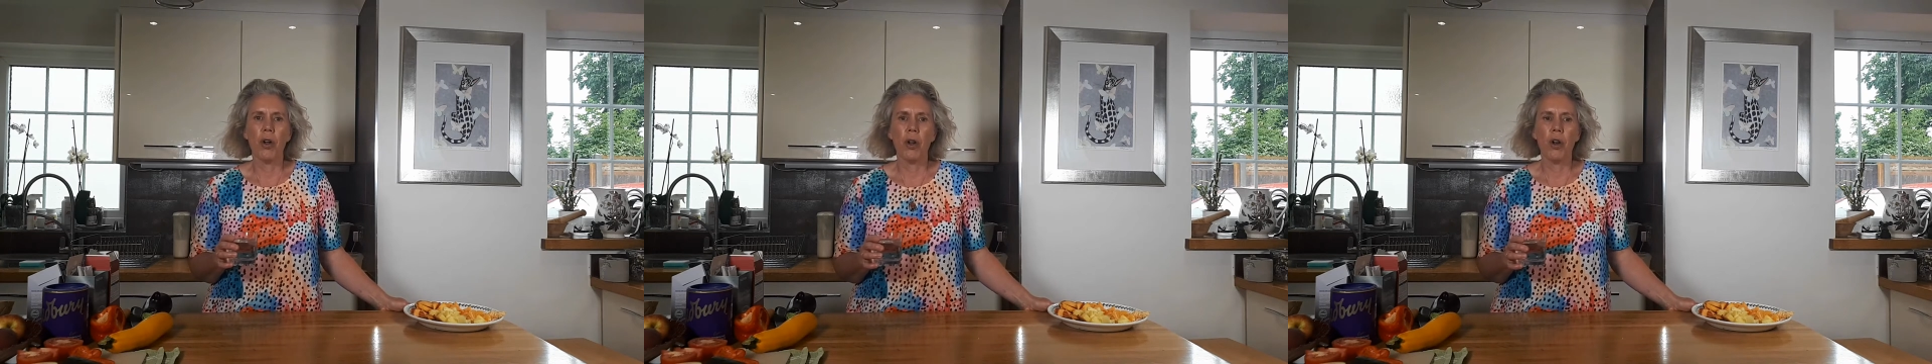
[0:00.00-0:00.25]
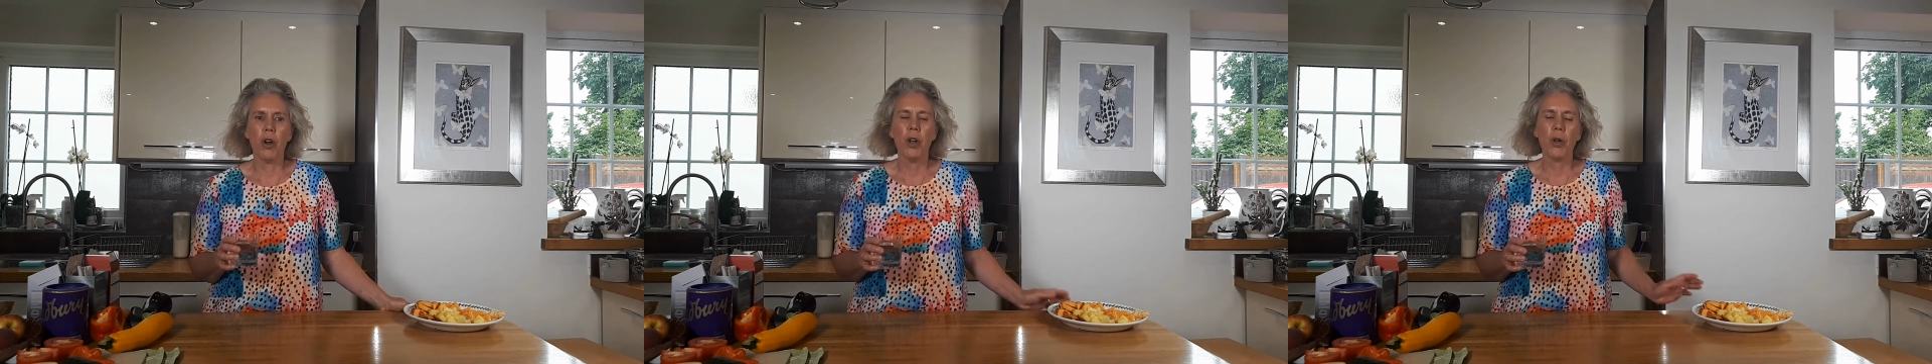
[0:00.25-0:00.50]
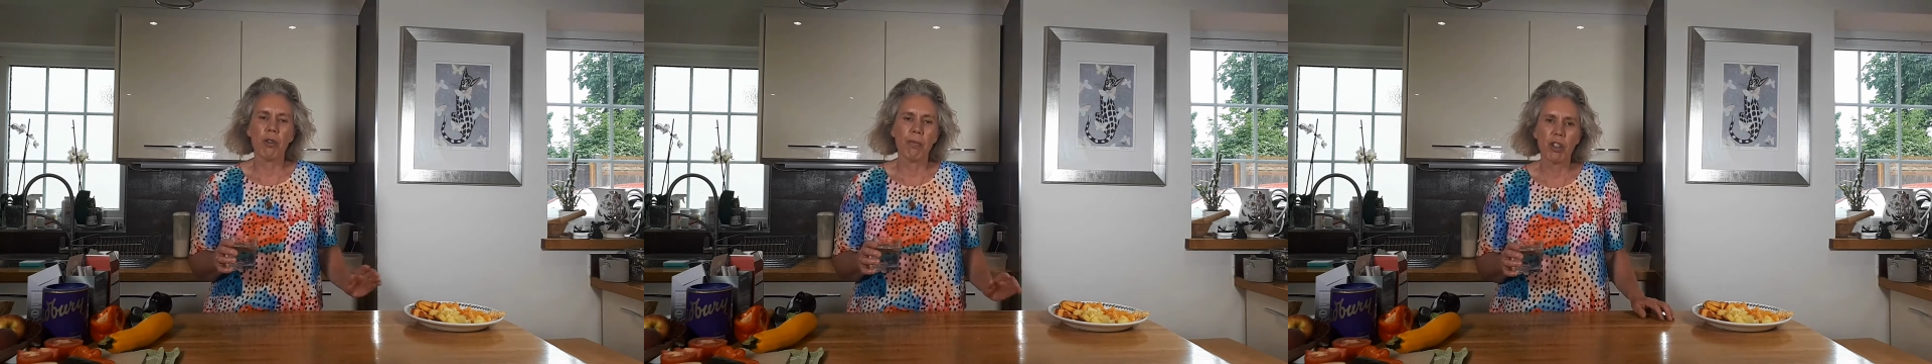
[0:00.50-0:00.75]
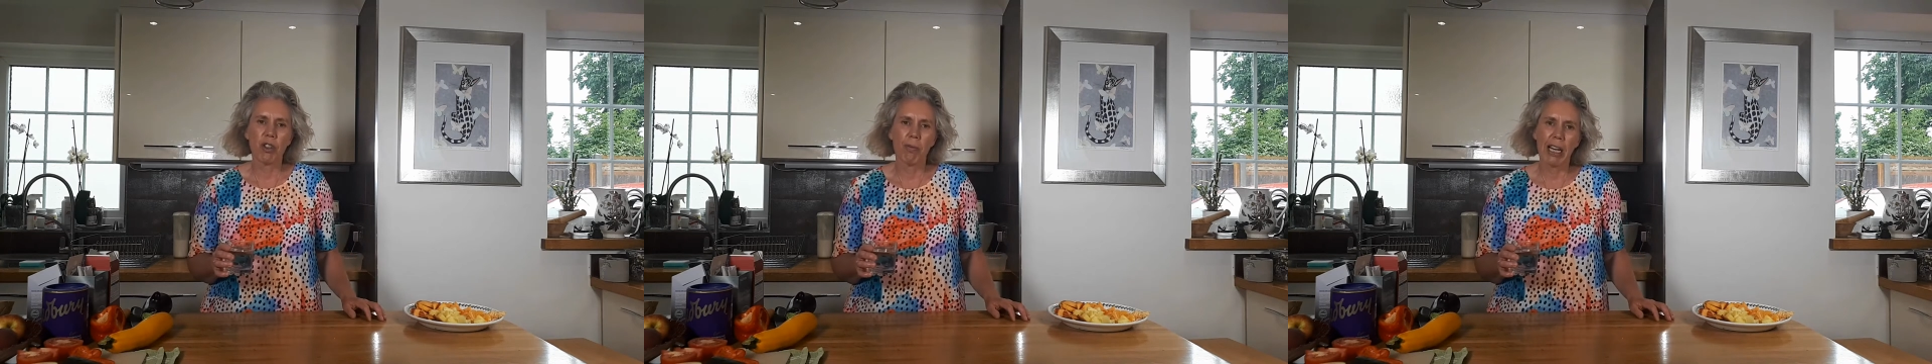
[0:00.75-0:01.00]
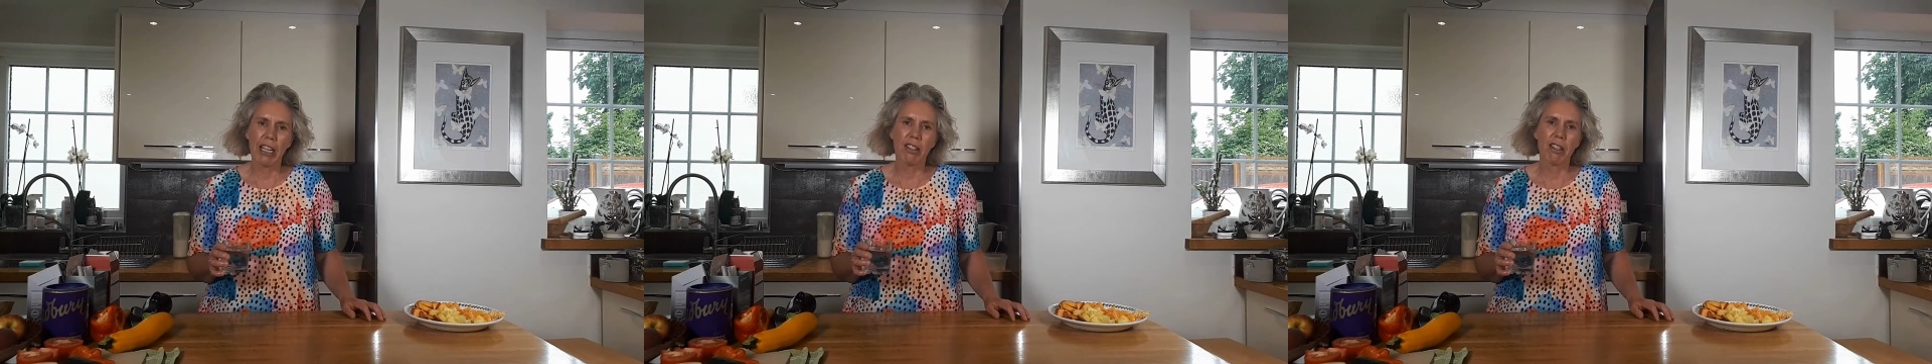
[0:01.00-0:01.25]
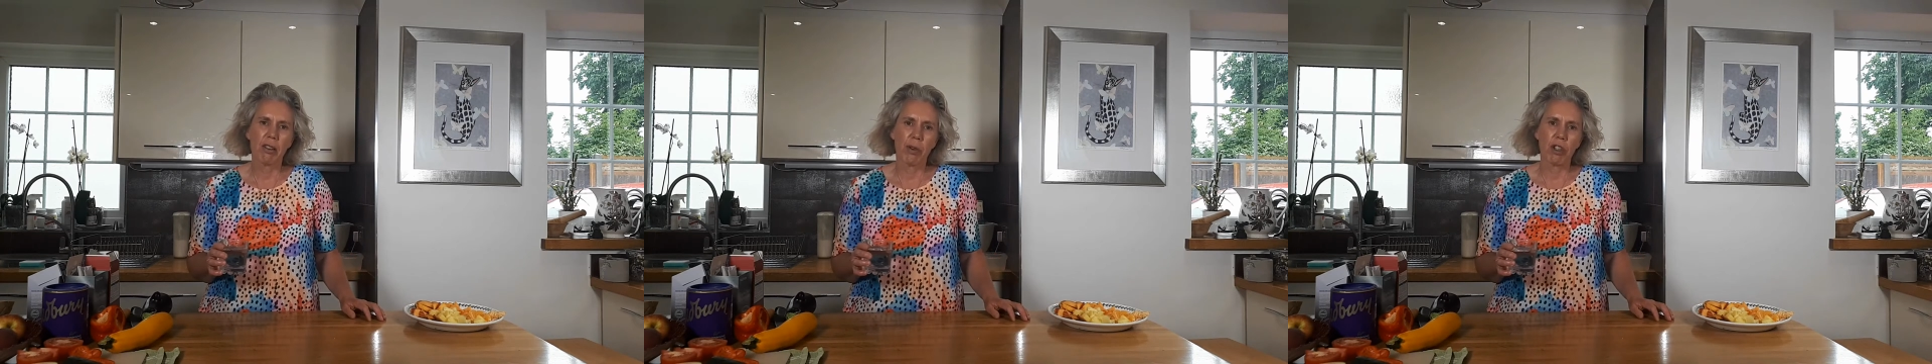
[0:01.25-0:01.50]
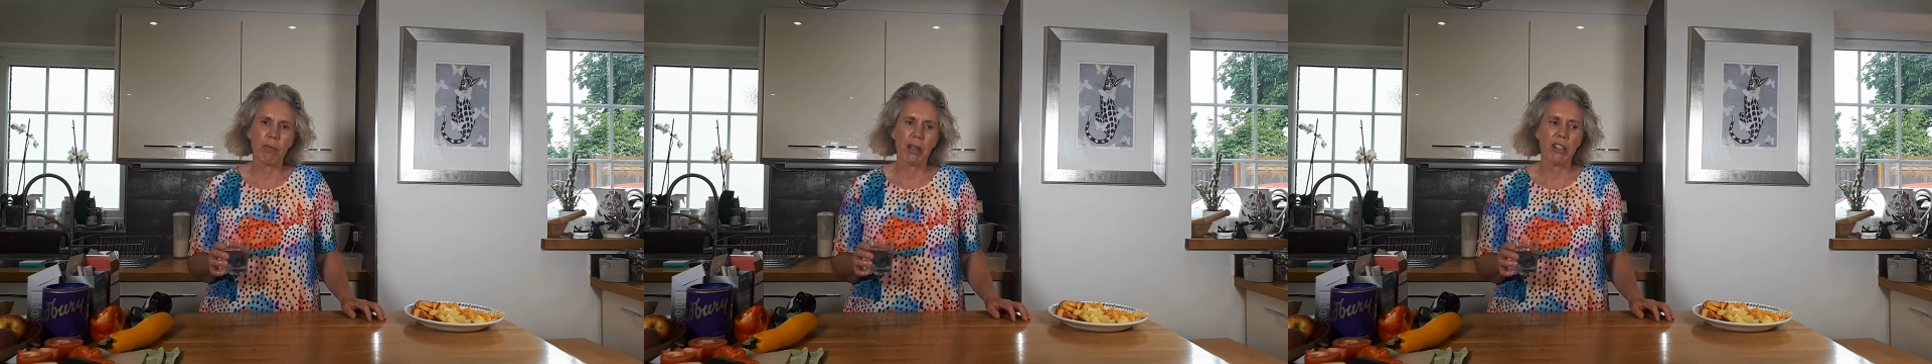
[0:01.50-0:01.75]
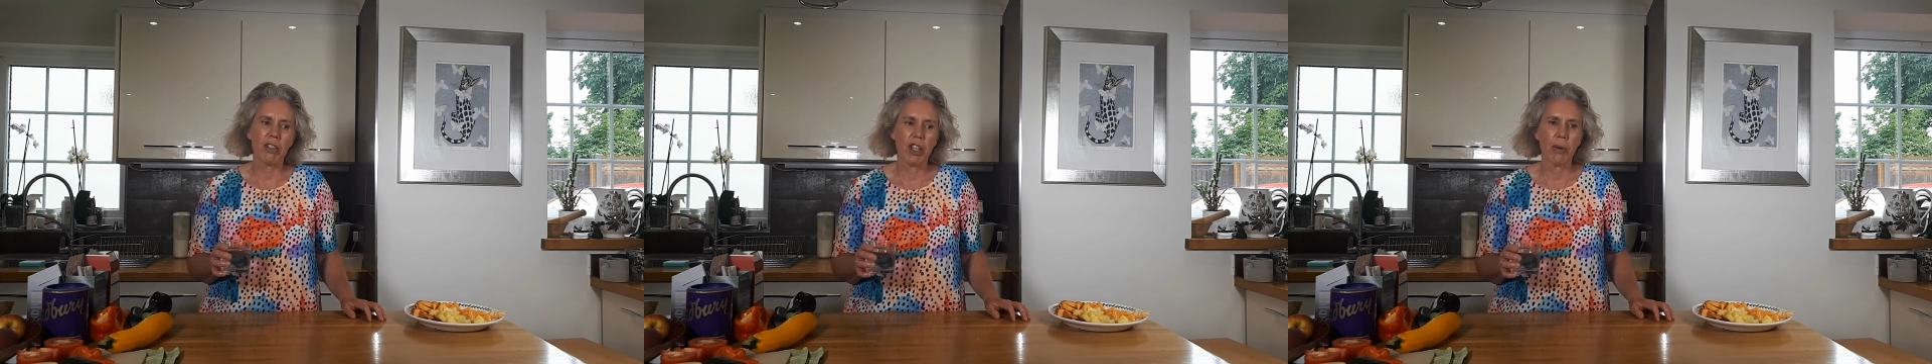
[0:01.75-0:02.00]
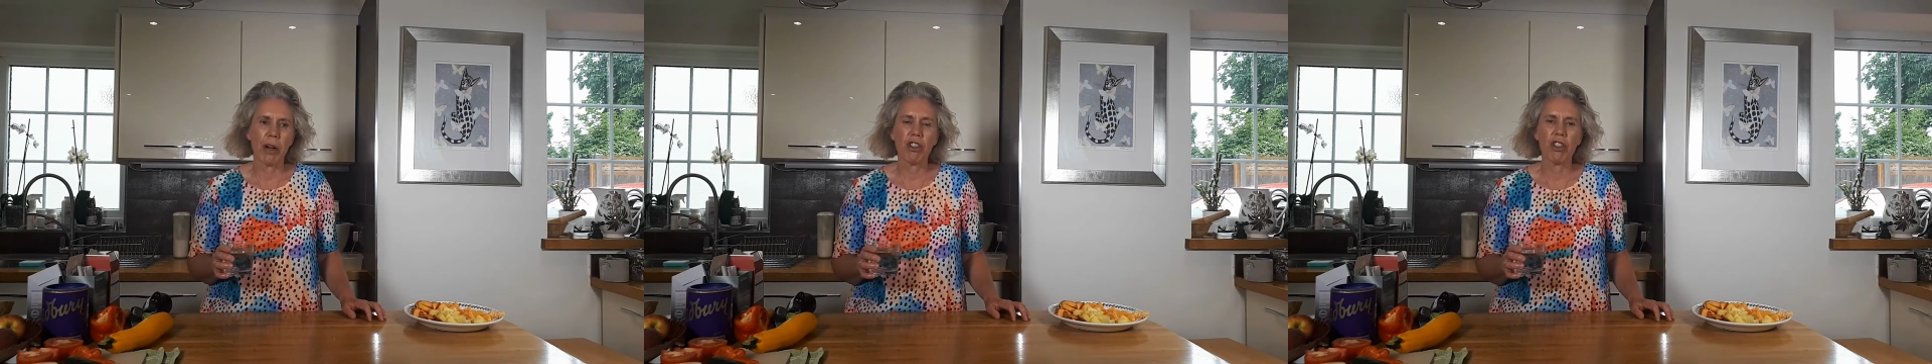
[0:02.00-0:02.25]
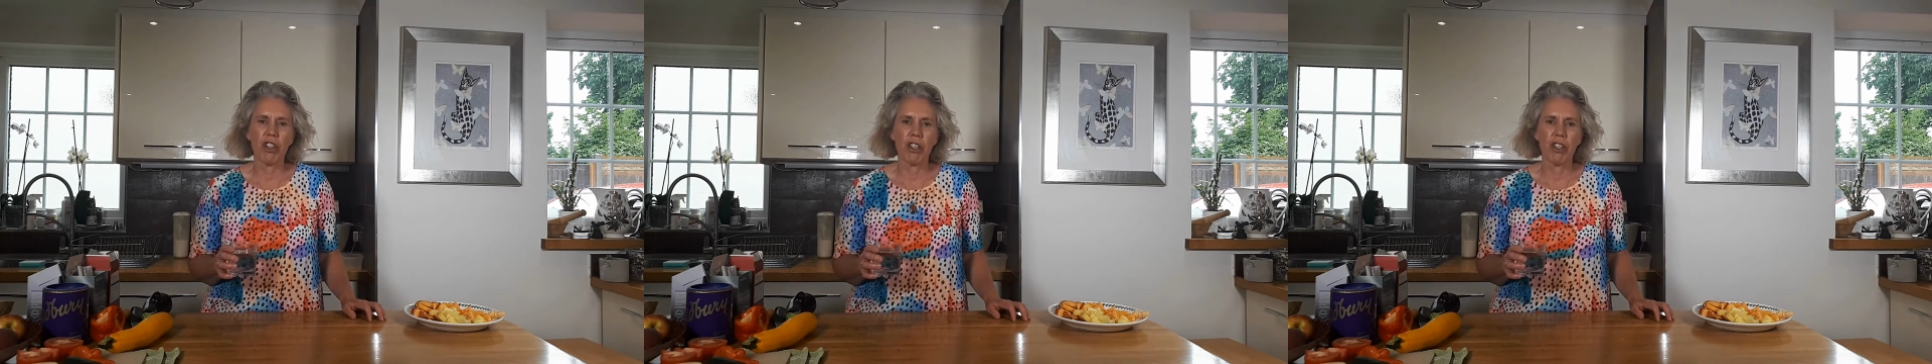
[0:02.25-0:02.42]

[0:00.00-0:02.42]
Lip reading: lose muscle mass, which means that you actually